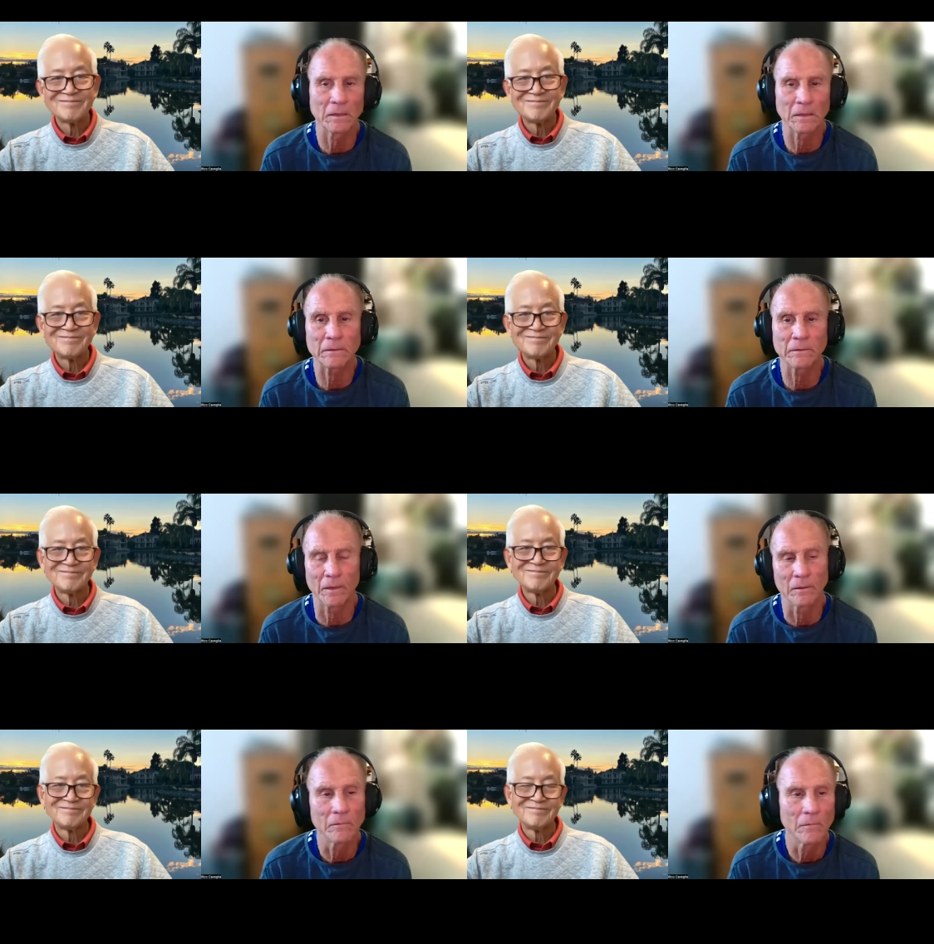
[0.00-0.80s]
Speaker 1: I like
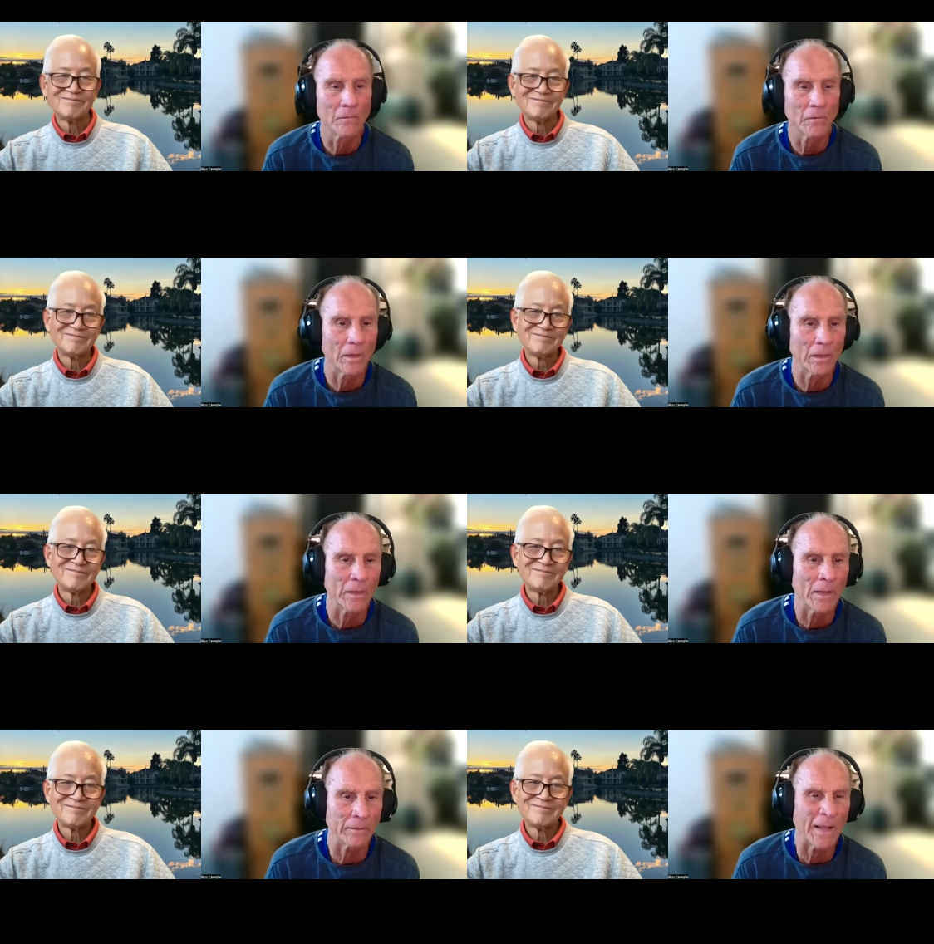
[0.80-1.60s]
that.
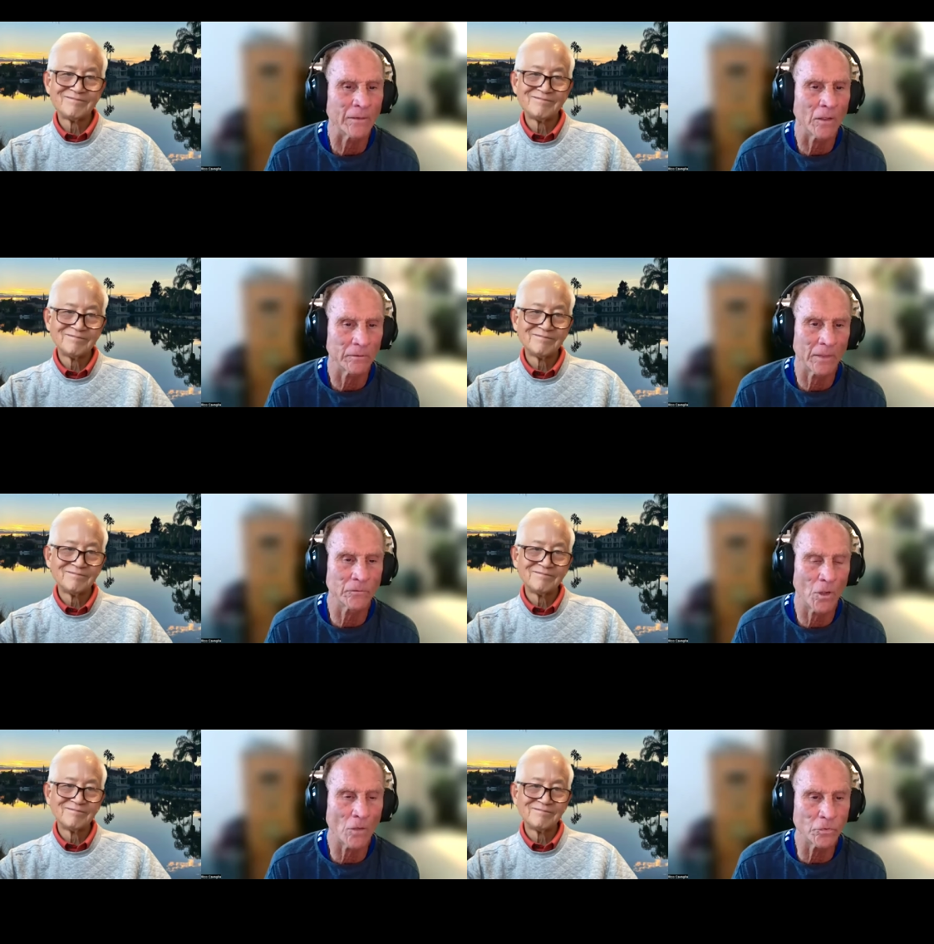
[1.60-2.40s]
And uh,
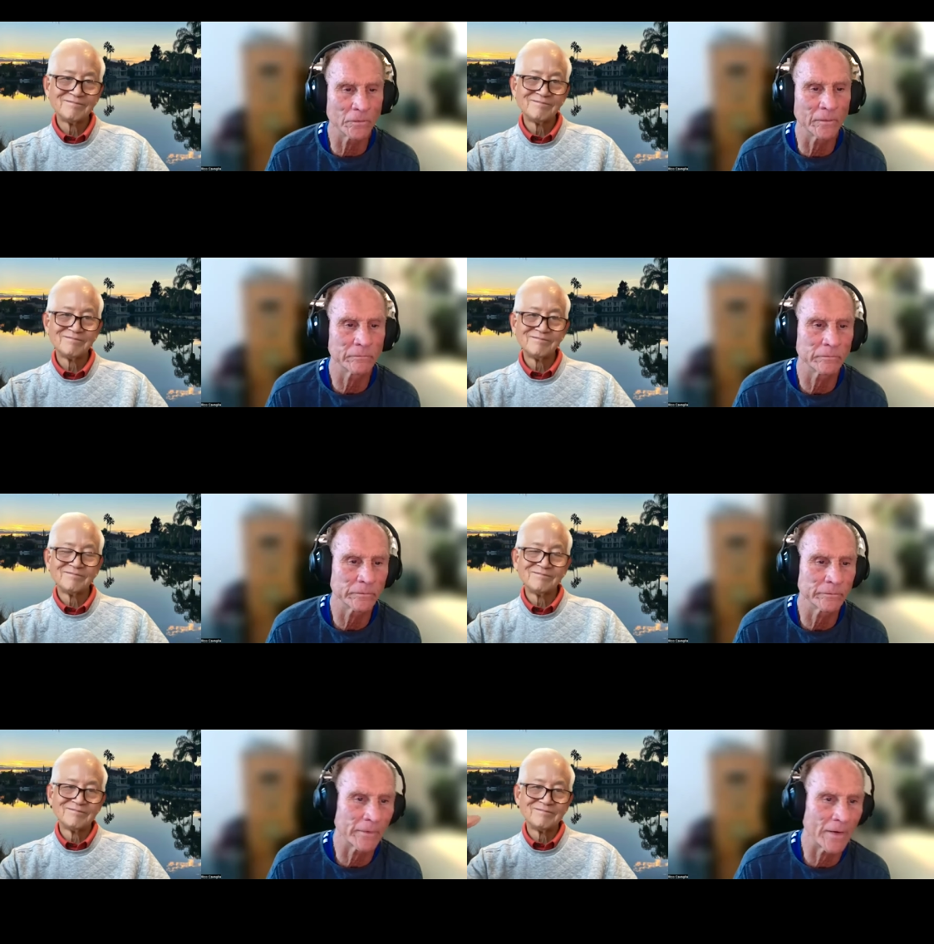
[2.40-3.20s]
and so also the
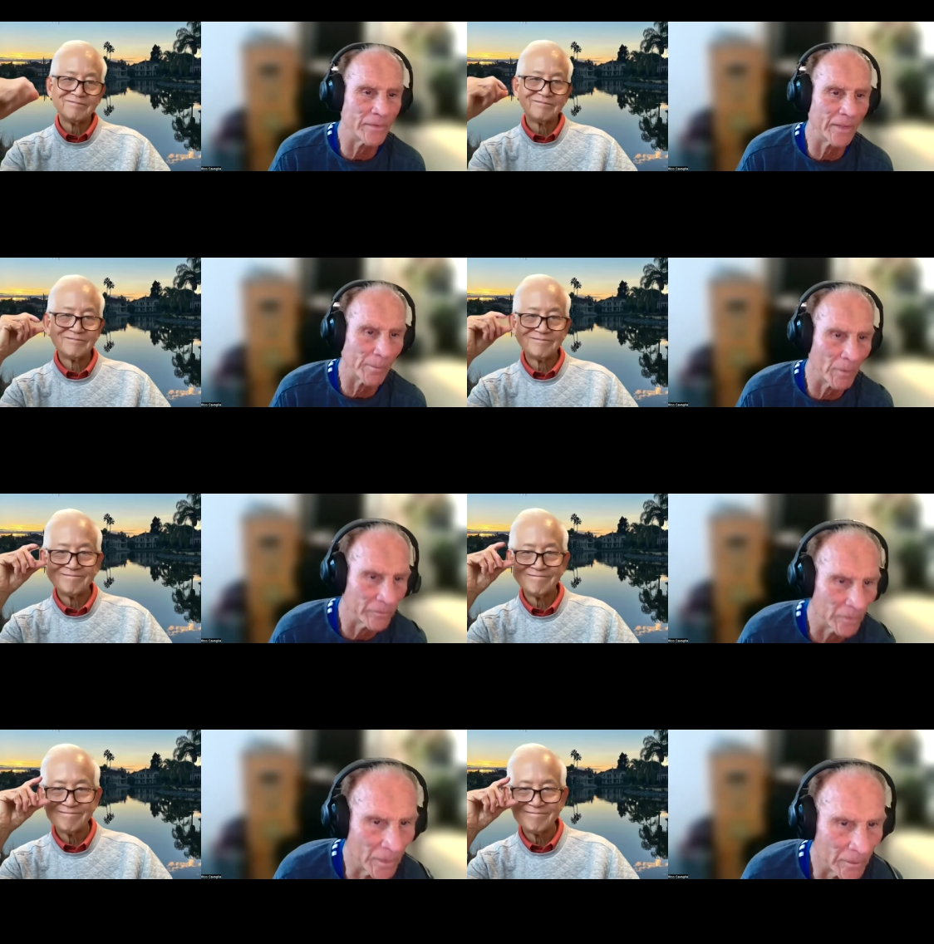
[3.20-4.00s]
the great thing
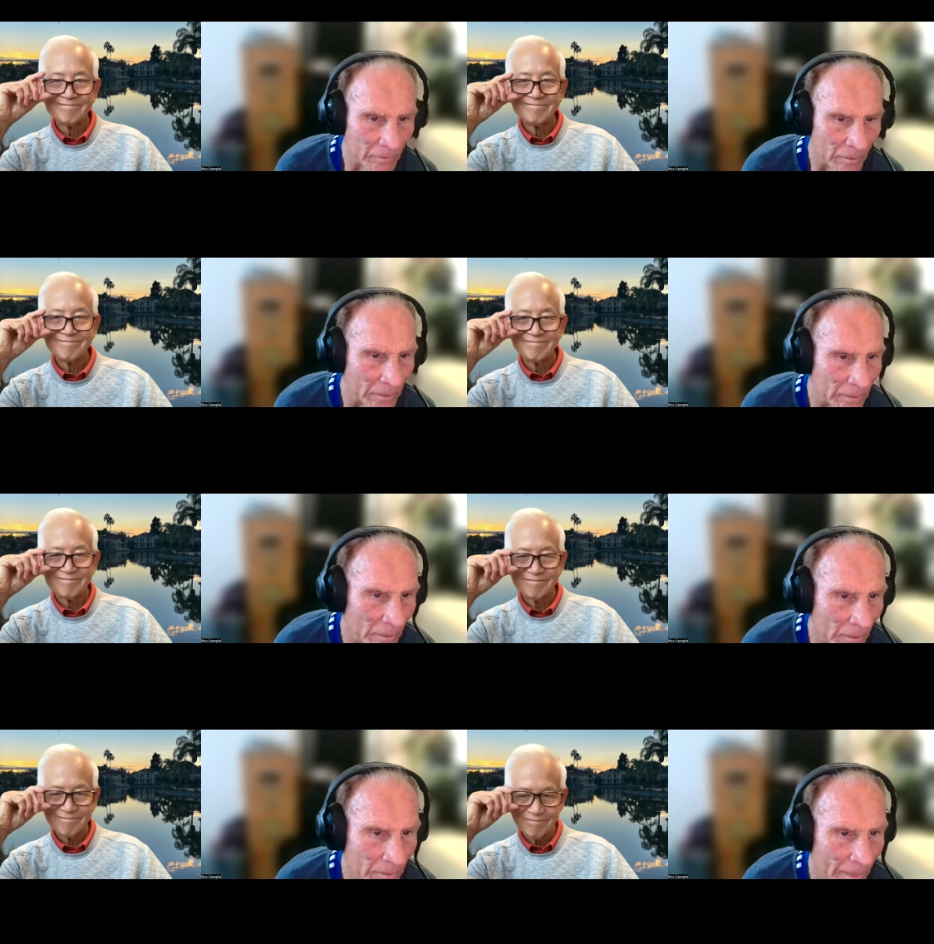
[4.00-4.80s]
about the
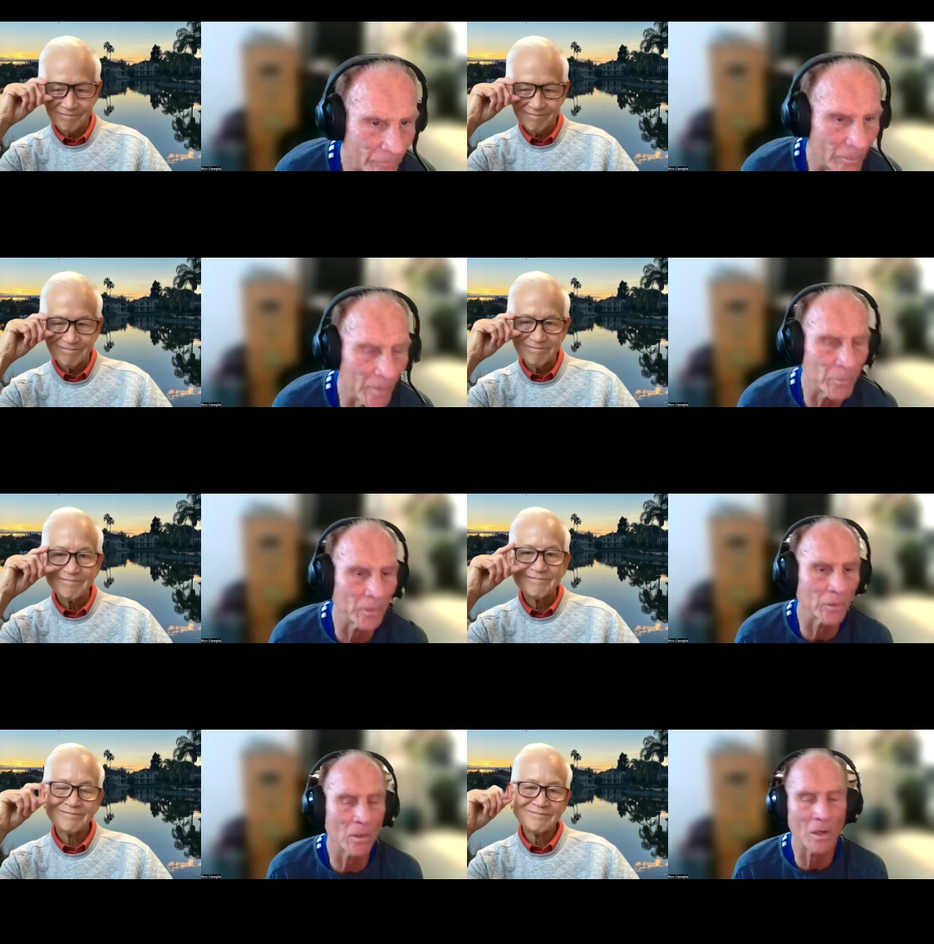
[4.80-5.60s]
uh, cafe
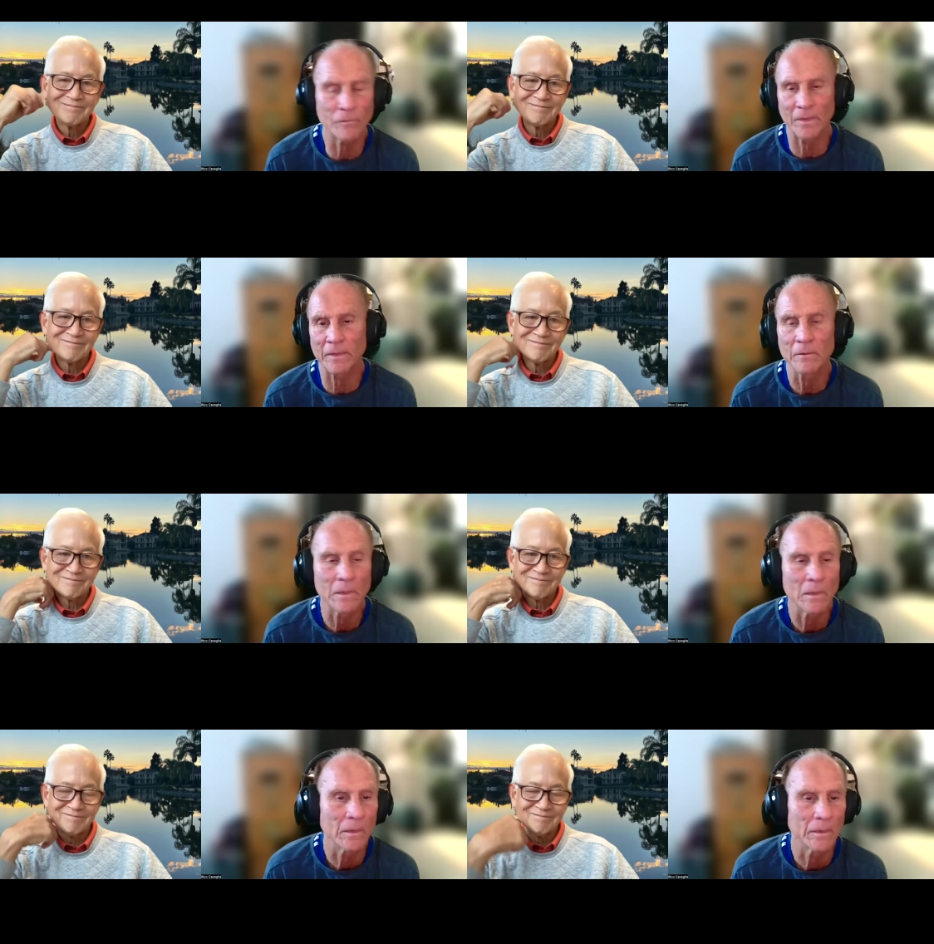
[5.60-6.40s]
pure coffee
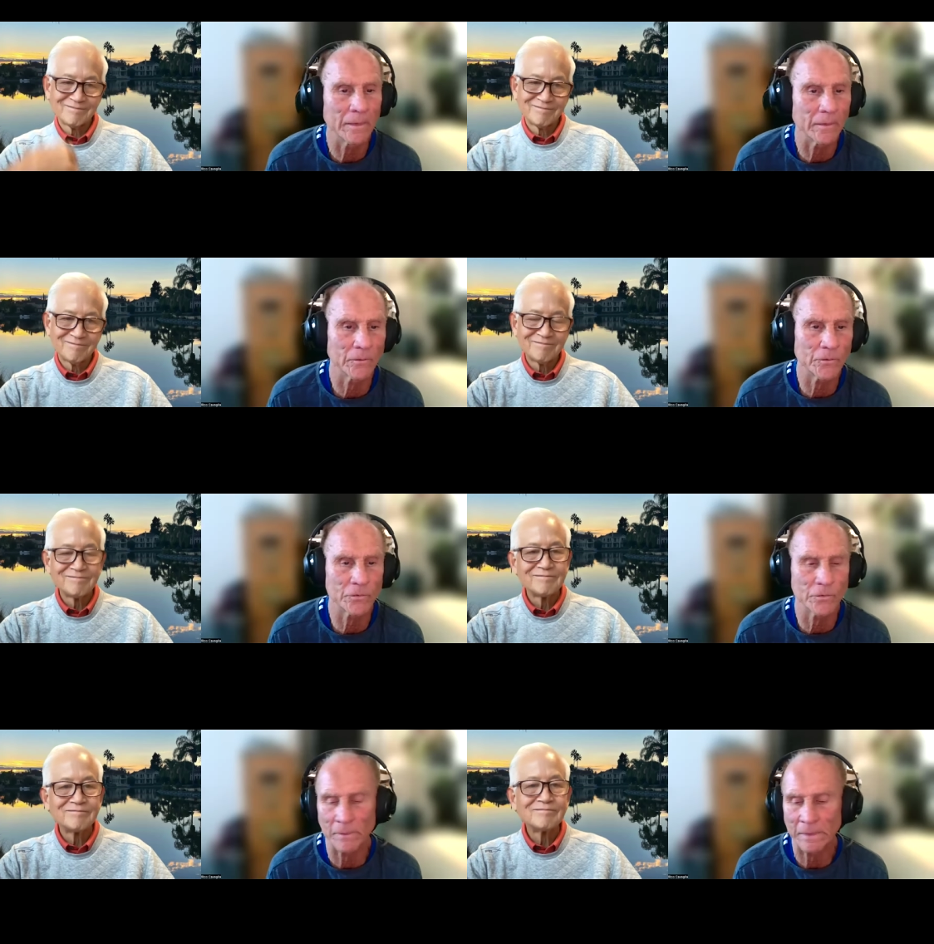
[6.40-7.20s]

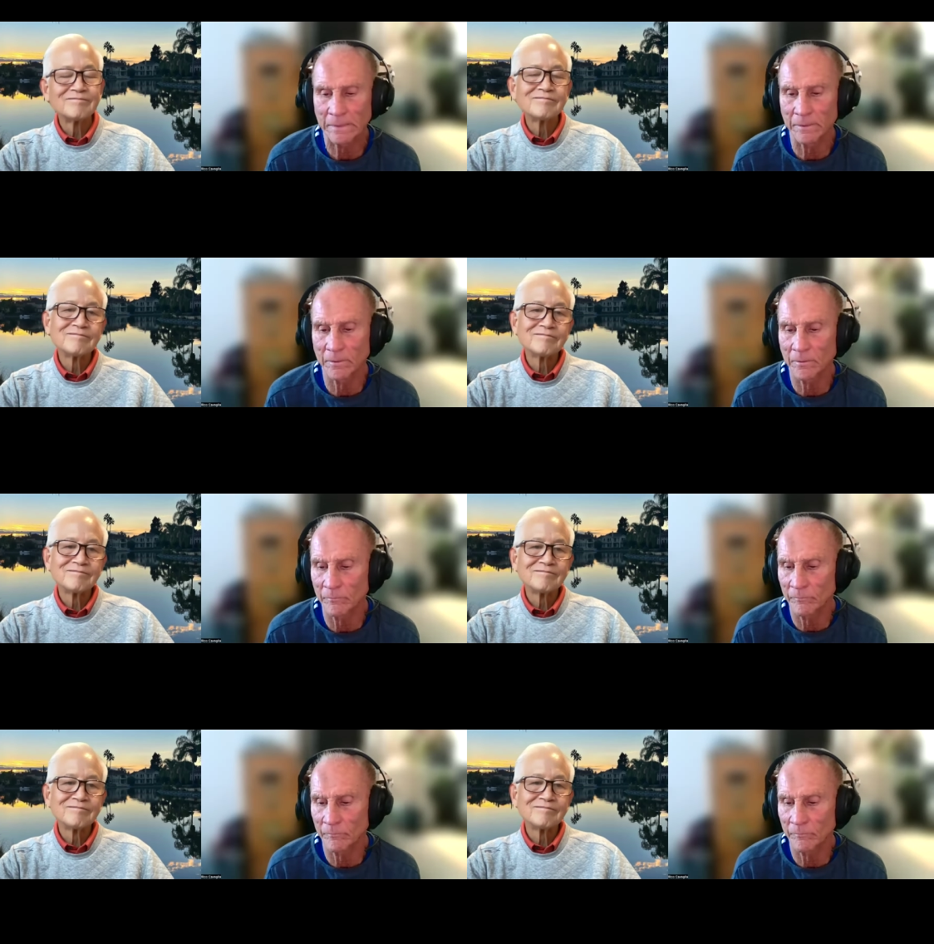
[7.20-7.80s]
is uh,